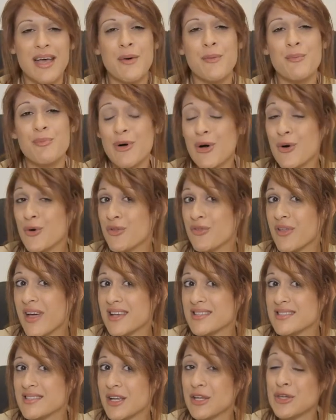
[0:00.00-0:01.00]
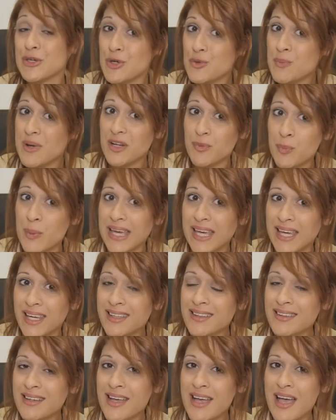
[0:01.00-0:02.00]
both as a human
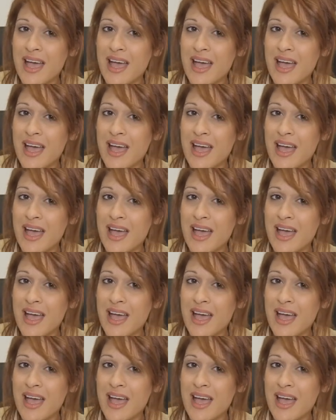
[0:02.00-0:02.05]
being